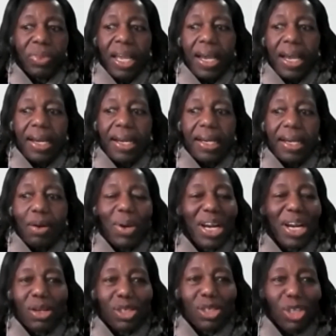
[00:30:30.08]

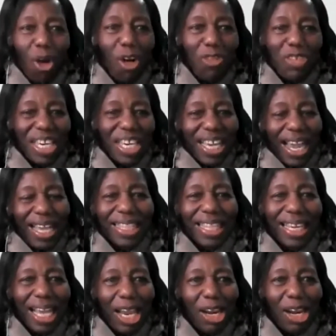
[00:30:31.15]
when I was coughing, I
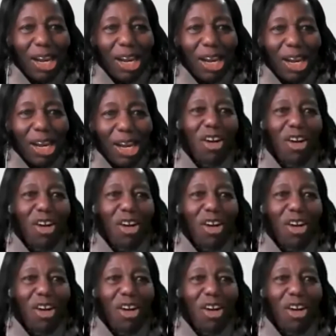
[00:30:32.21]
think I lost track